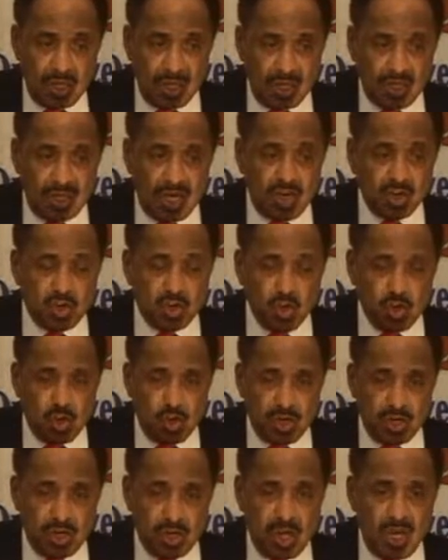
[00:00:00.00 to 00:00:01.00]
They do
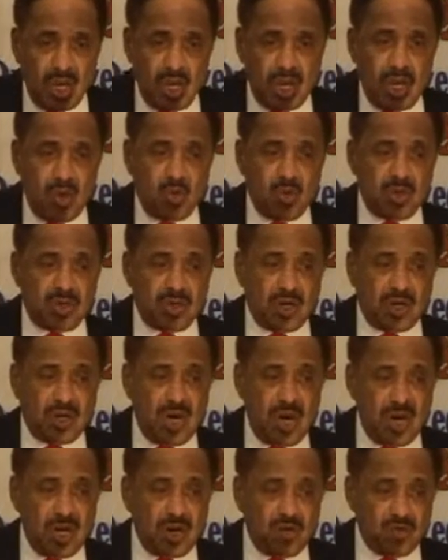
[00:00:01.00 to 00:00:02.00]
it with the
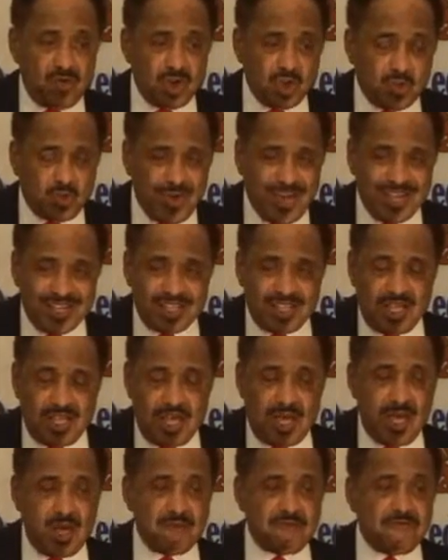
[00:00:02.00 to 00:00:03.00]
kind of respect they
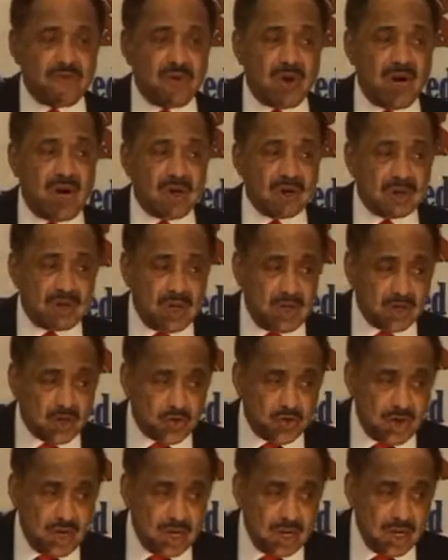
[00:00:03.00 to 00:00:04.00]
have for our
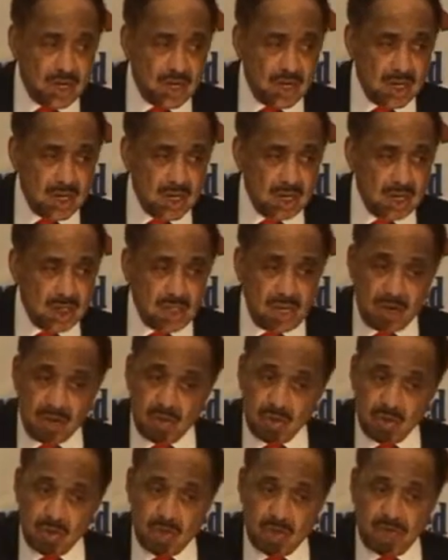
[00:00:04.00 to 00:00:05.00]
country. They
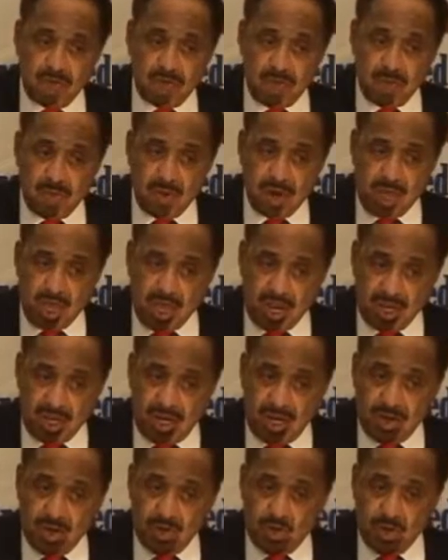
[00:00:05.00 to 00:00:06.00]
don't do it for money.
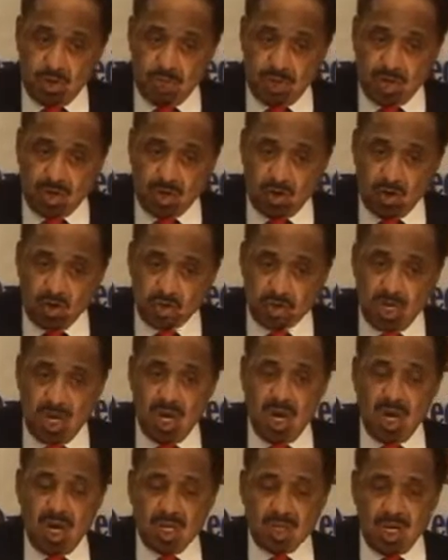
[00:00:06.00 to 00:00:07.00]
They do it because
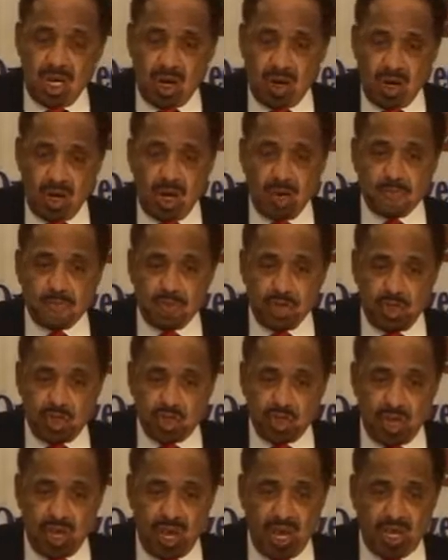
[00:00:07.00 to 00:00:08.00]
they
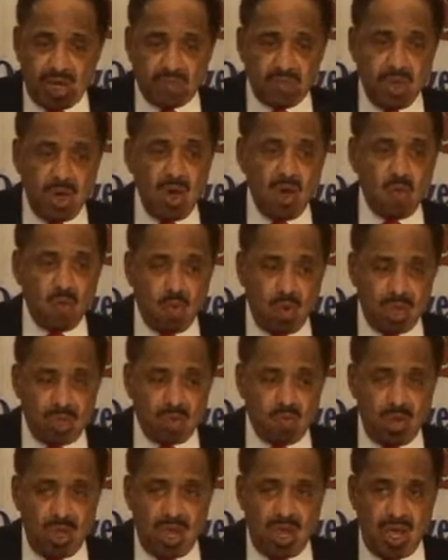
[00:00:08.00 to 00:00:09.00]
appreciate what
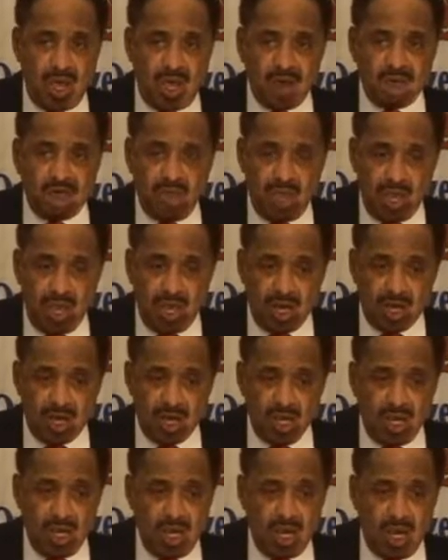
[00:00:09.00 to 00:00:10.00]
we have here,
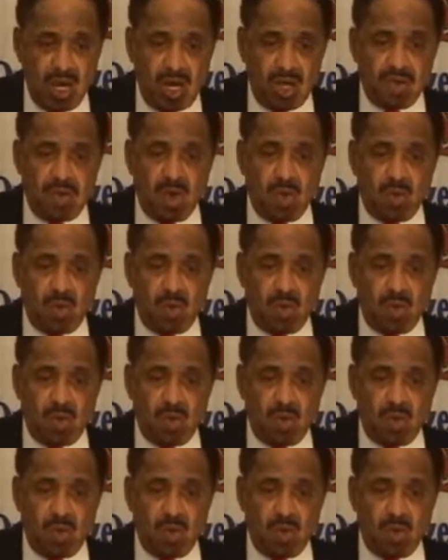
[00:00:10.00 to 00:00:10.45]
and they're